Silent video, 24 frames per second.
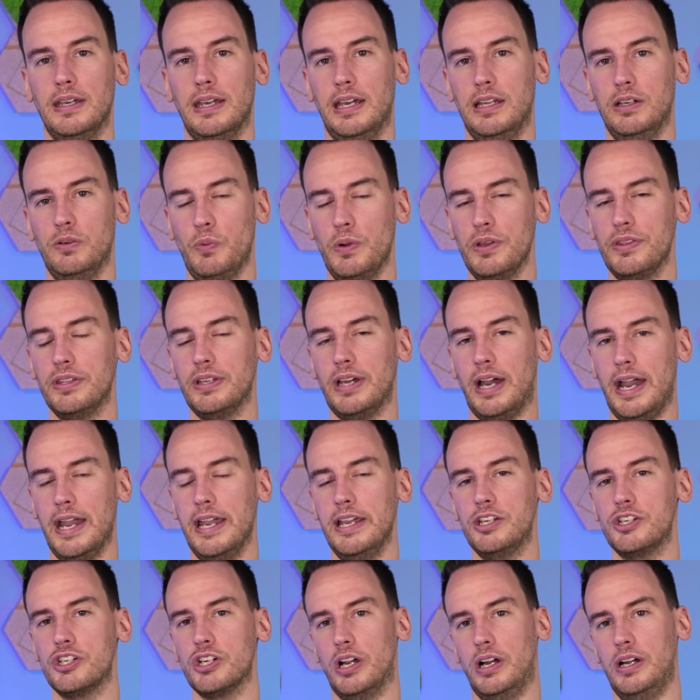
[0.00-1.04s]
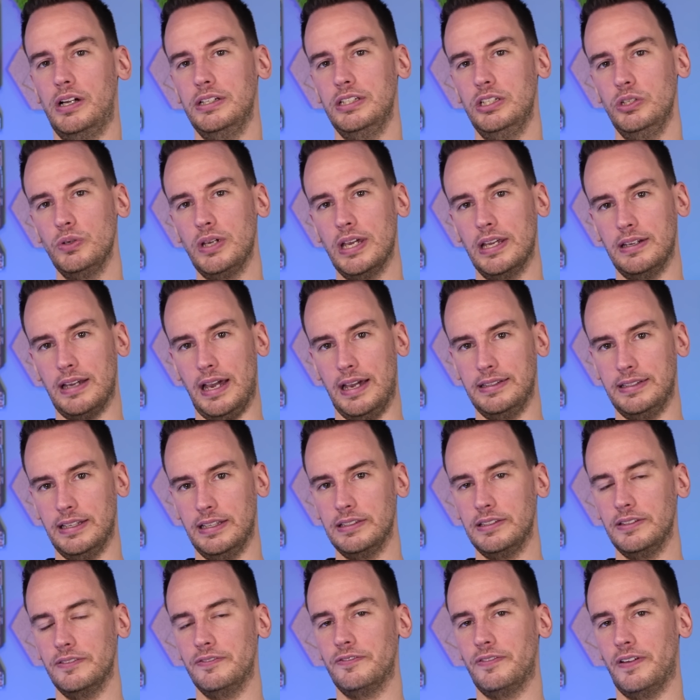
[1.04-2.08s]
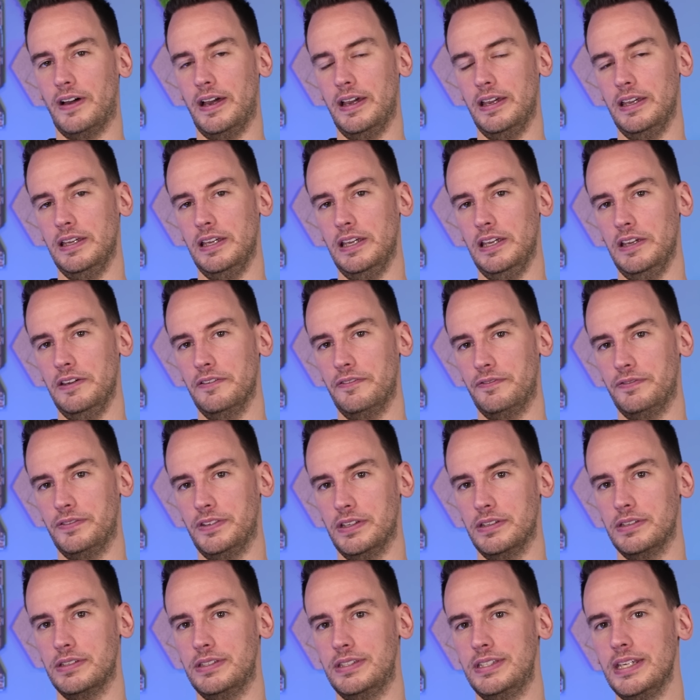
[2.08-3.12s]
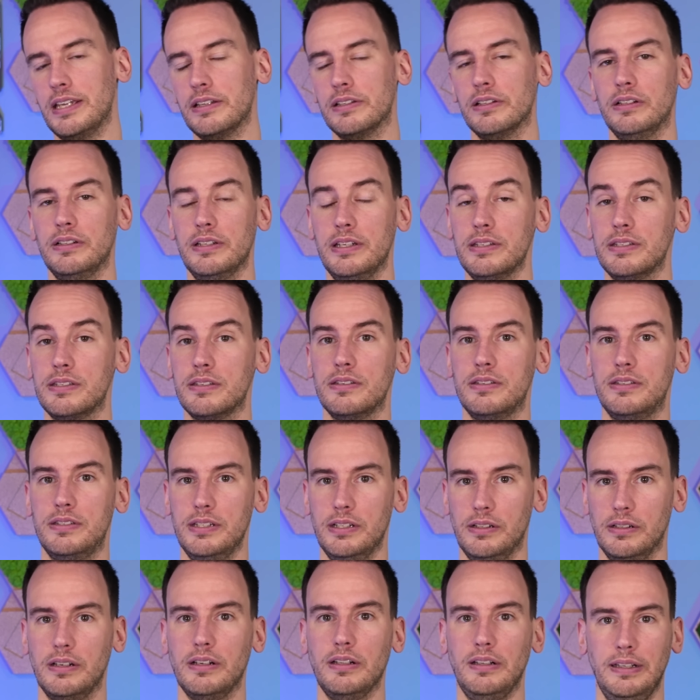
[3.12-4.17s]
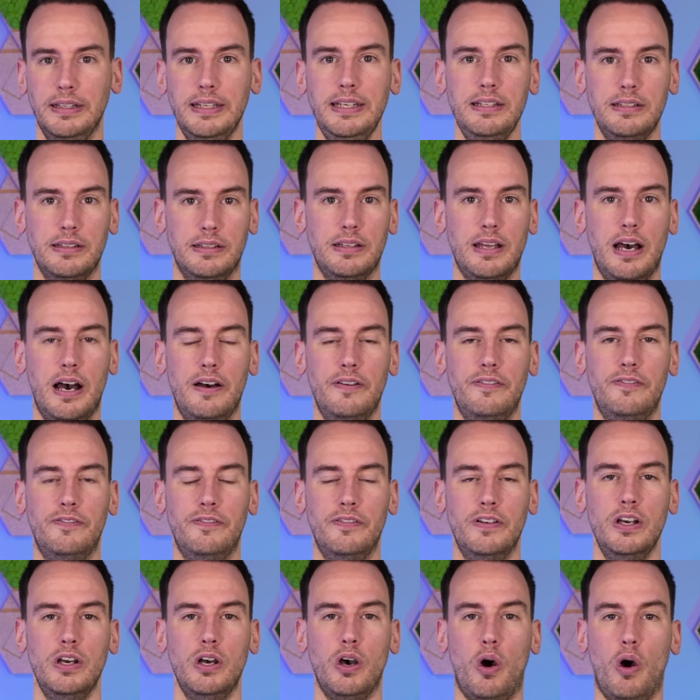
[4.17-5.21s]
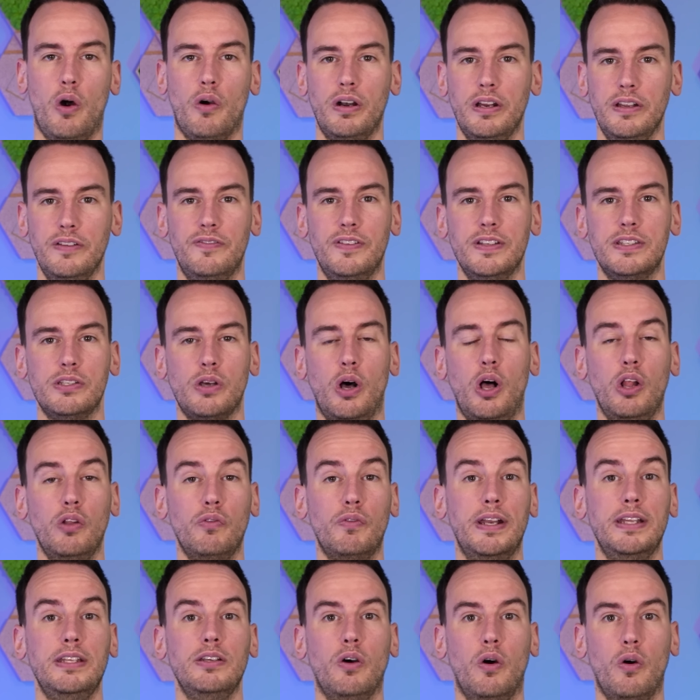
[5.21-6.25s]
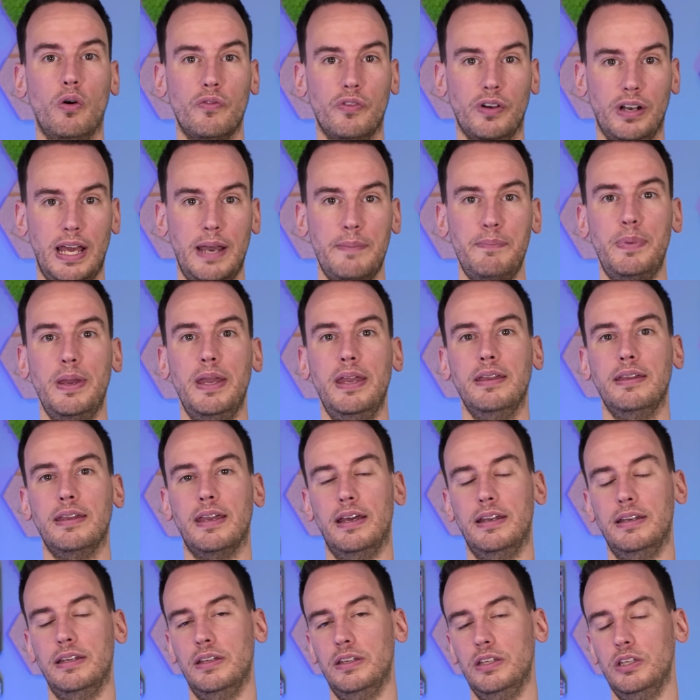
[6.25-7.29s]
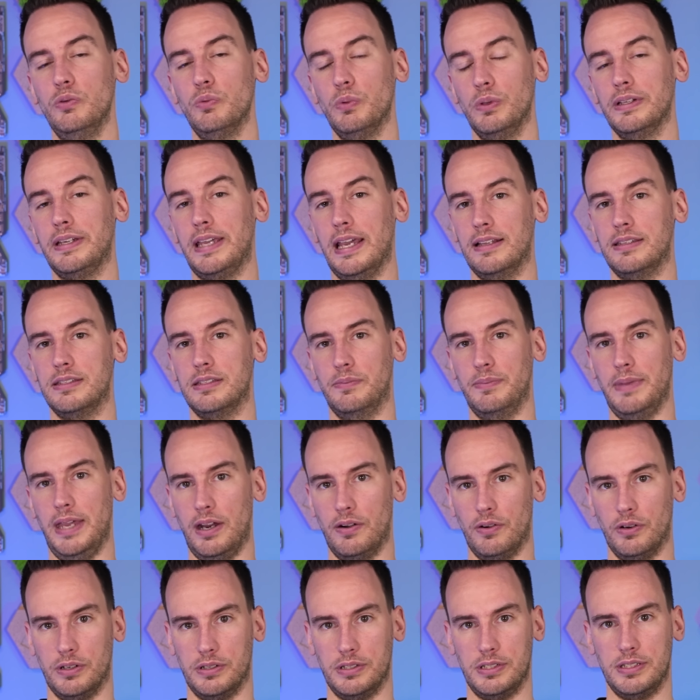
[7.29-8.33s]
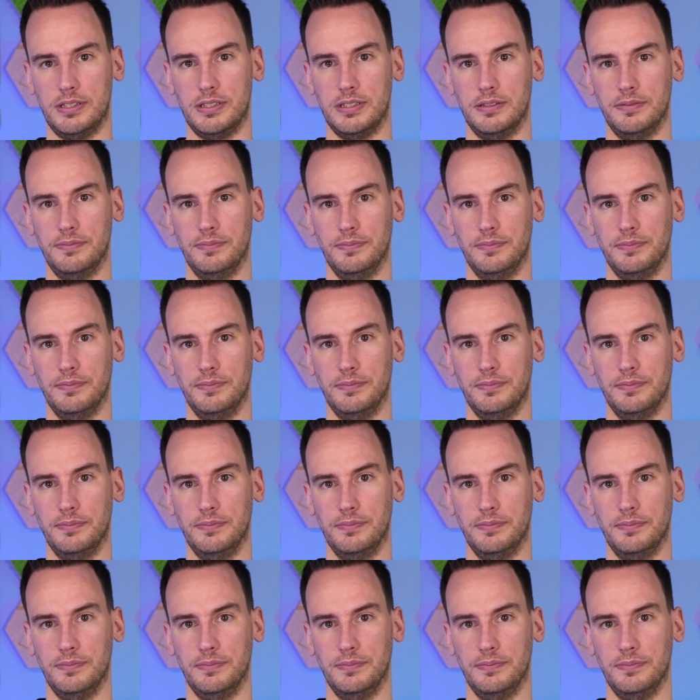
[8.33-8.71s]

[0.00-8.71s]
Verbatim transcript: And with an eye chart, you can identify if the signal is still clean enough or if it's already overlapping and you will get some errors.